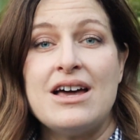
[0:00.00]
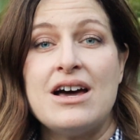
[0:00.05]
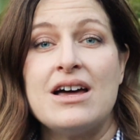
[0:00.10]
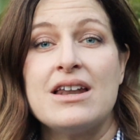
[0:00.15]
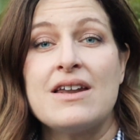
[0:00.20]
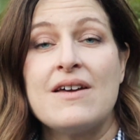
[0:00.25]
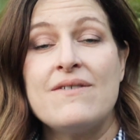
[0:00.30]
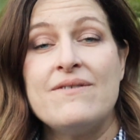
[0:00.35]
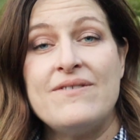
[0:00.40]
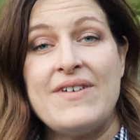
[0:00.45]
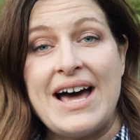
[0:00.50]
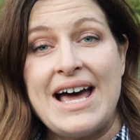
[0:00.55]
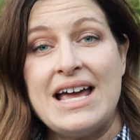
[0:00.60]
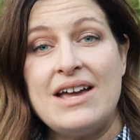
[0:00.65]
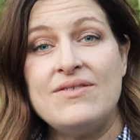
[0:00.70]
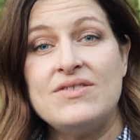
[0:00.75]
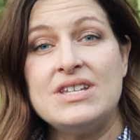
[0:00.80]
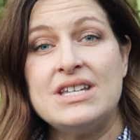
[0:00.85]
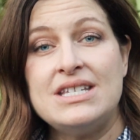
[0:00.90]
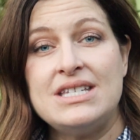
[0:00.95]
on
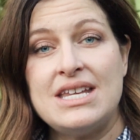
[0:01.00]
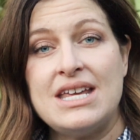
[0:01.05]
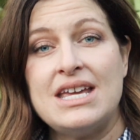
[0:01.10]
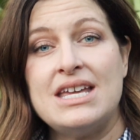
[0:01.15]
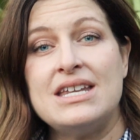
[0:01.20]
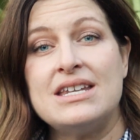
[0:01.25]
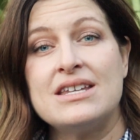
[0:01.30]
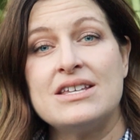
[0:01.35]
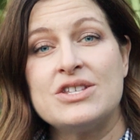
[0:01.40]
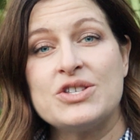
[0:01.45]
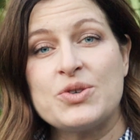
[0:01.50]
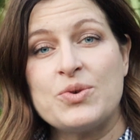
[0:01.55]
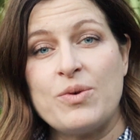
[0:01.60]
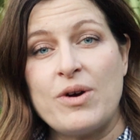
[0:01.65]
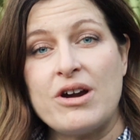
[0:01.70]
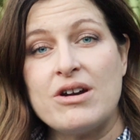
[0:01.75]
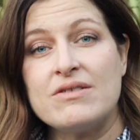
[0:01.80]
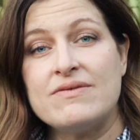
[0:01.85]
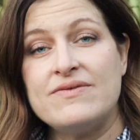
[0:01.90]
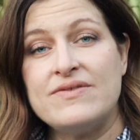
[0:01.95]
5 to 10
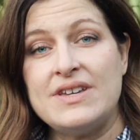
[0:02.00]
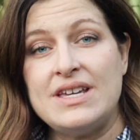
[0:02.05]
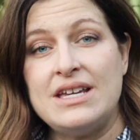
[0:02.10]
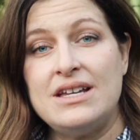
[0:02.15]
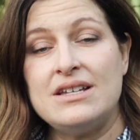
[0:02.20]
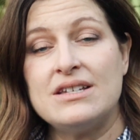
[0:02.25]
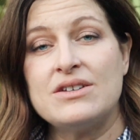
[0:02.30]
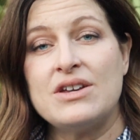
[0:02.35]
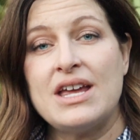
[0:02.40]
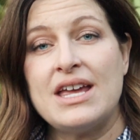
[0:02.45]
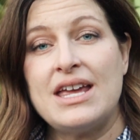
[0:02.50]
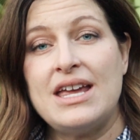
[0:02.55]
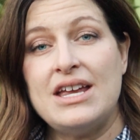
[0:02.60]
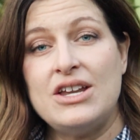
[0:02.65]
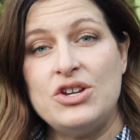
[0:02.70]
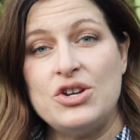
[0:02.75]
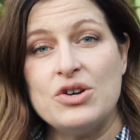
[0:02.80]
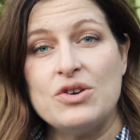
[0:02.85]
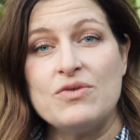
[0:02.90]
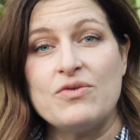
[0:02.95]
square feet in
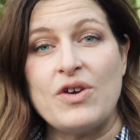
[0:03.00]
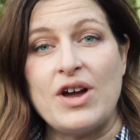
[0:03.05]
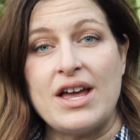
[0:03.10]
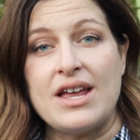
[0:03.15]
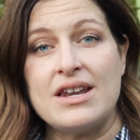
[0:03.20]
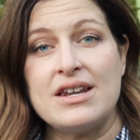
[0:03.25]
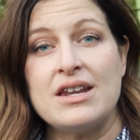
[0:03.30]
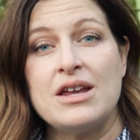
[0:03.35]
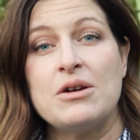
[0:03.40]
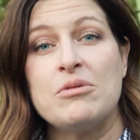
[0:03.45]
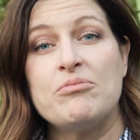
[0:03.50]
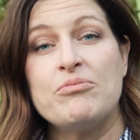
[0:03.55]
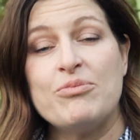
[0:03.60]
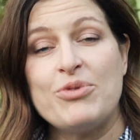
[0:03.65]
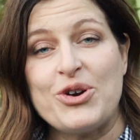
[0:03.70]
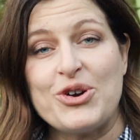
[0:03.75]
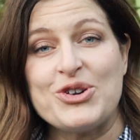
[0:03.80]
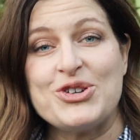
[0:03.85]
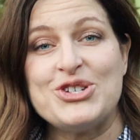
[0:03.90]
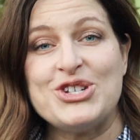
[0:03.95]
your run
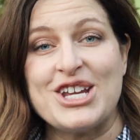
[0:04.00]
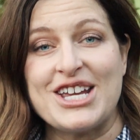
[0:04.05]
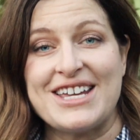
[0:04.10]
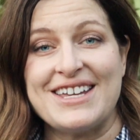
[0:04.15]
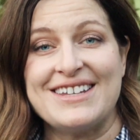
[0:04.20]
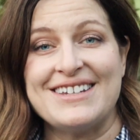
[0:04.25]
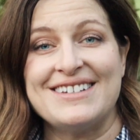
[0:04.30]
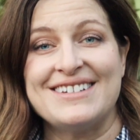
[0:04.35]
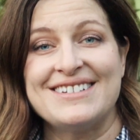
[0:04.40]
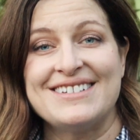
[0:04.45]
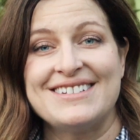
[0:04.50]
per chicken.